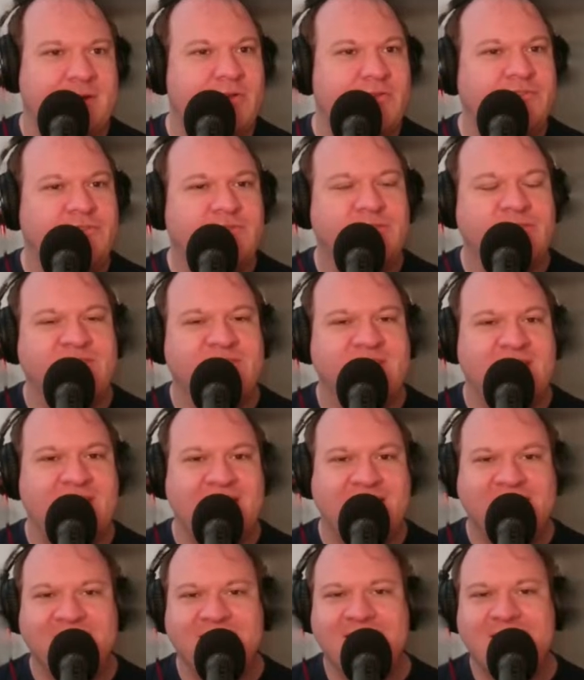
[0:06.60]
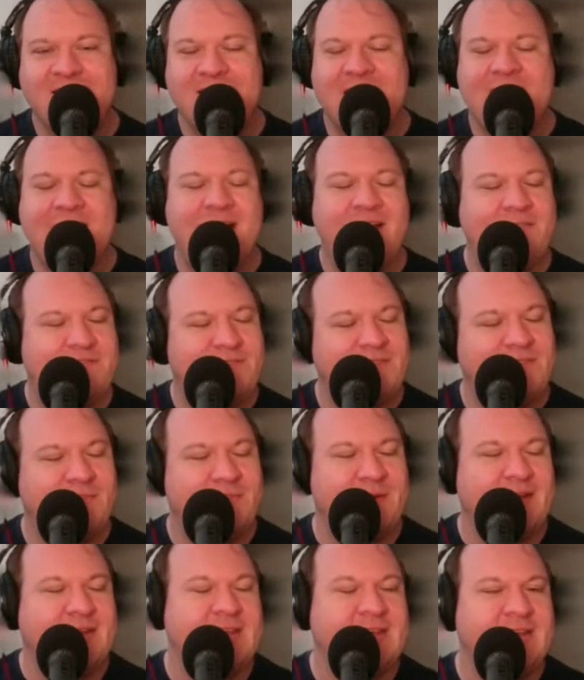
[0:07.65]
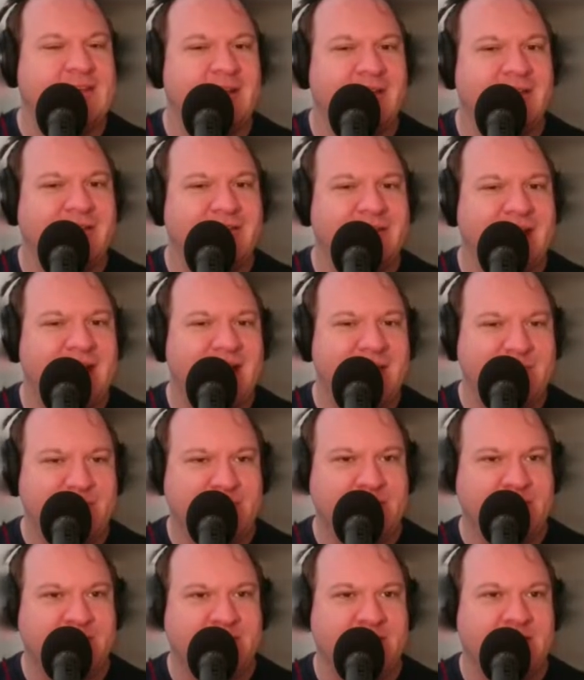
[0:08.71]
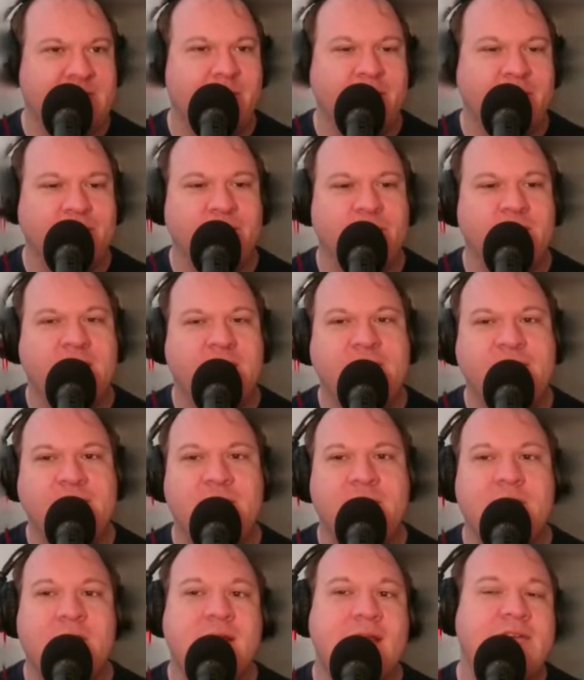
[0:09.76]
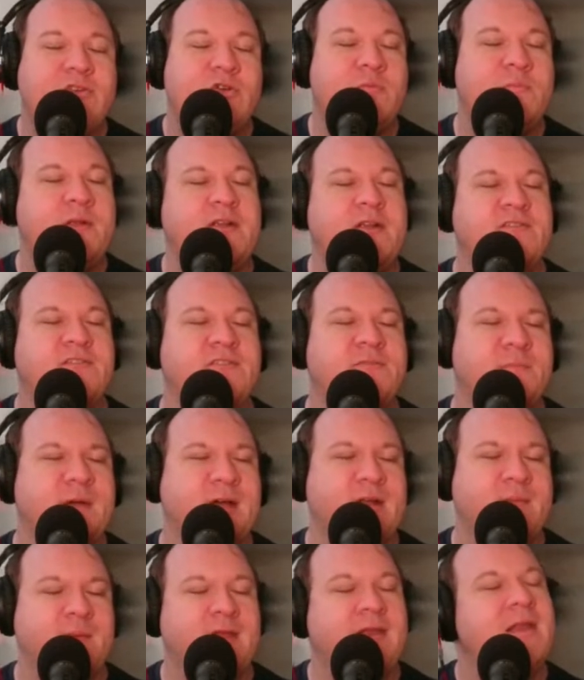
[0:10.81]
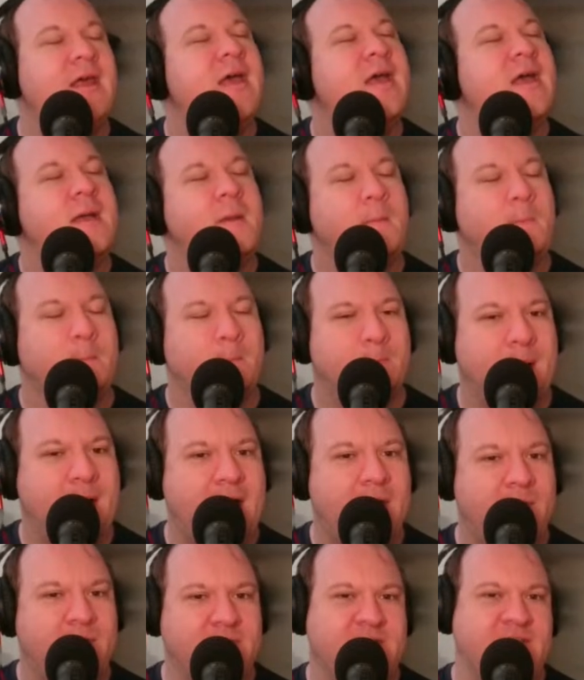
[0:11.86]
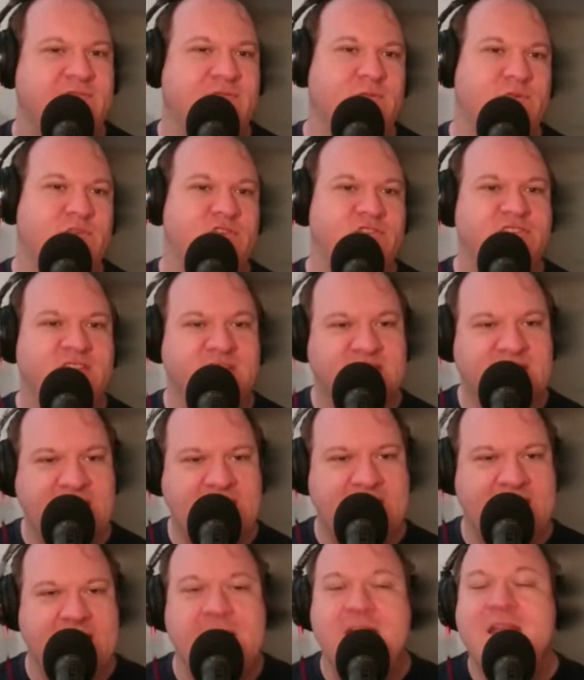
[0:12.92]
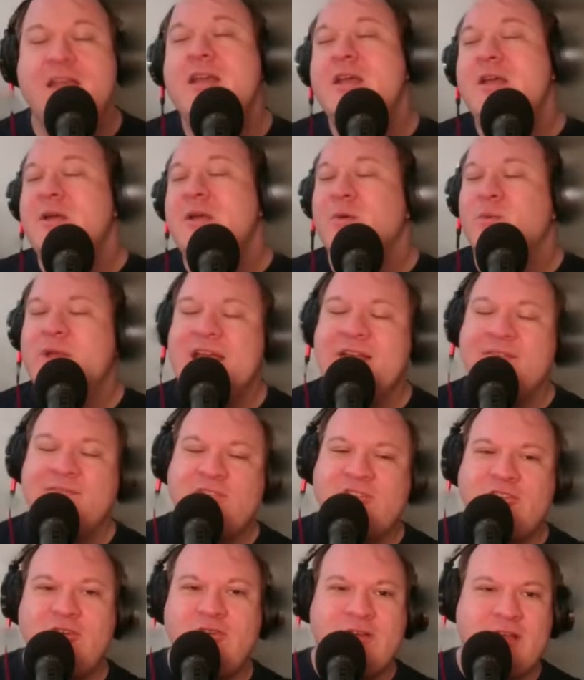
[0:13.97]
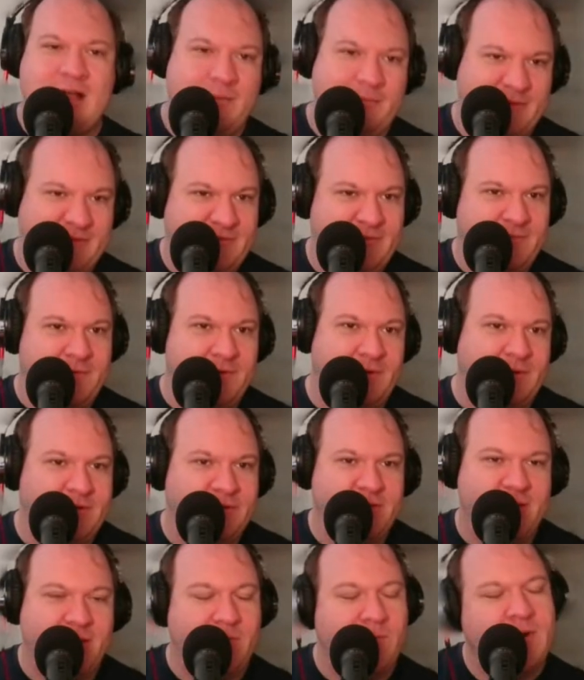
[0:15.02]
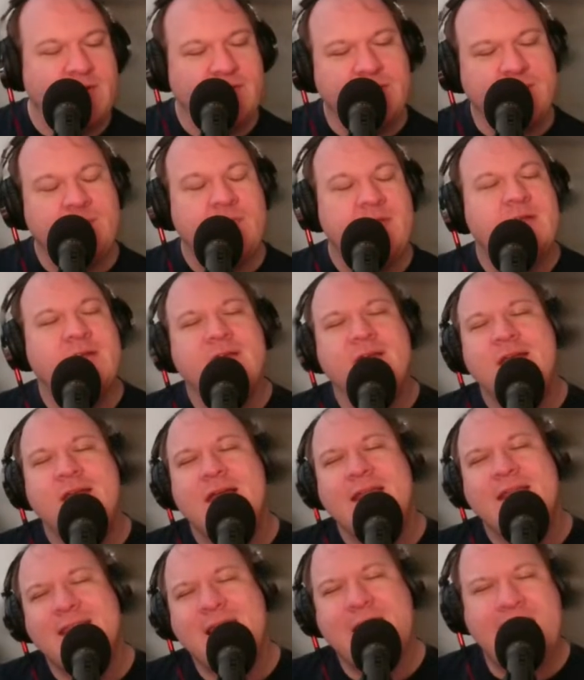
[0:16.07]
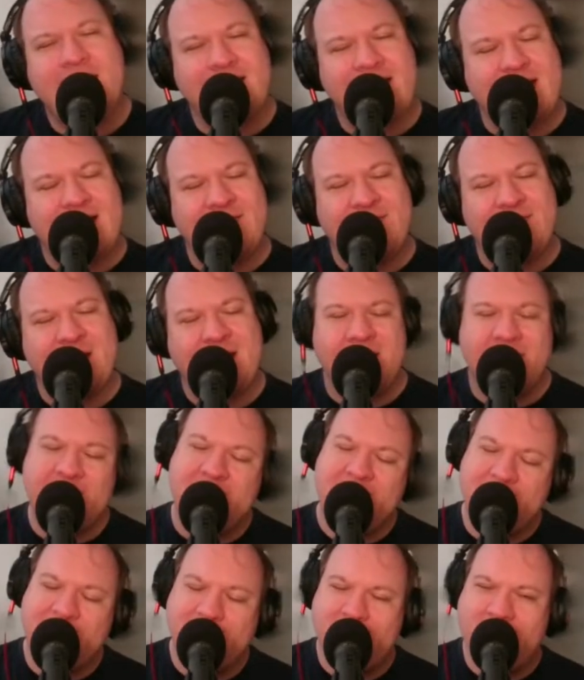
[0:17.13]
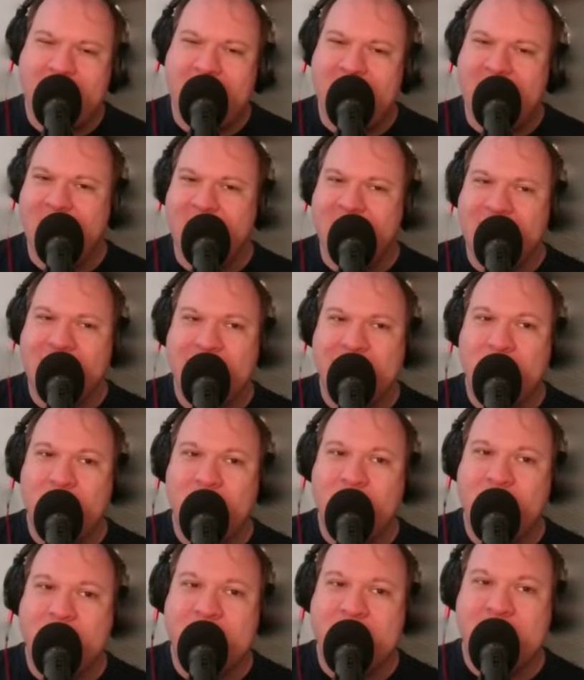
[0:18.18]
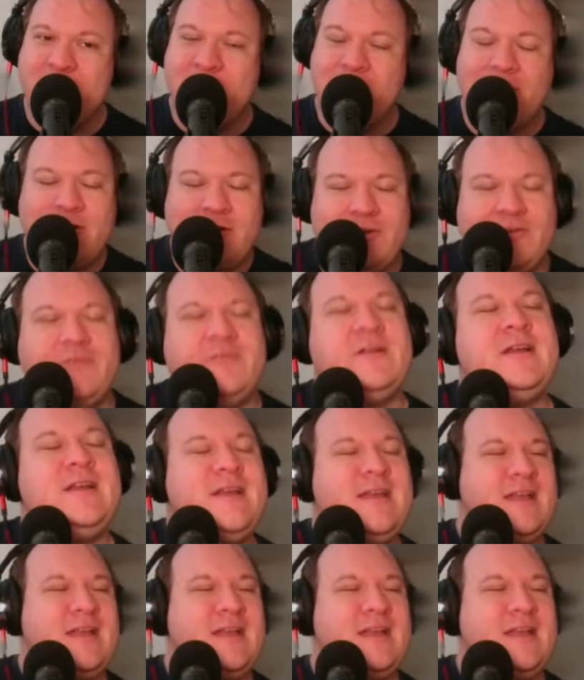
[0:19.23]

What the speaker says: I'm your host, Christian Ashley, of Systematic Geekology, as we continue on through every chronological appearance of Spider-Man by release order. Today, we have two comics to focus on. One of them, not a lot of Spider-Man, but a lot more of Peter Parker.